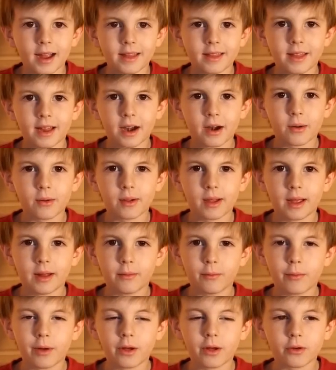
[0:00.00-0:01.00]
Hi there,
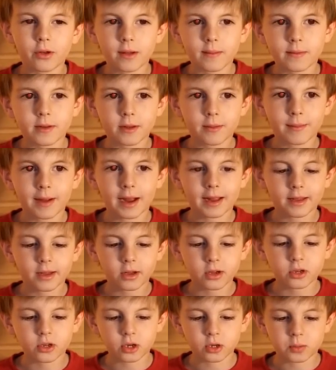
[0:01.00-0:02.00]
and welcome to my
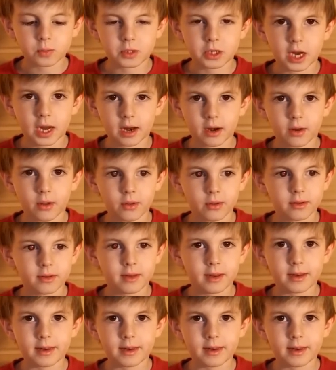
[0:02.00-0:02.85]
YouTube channel.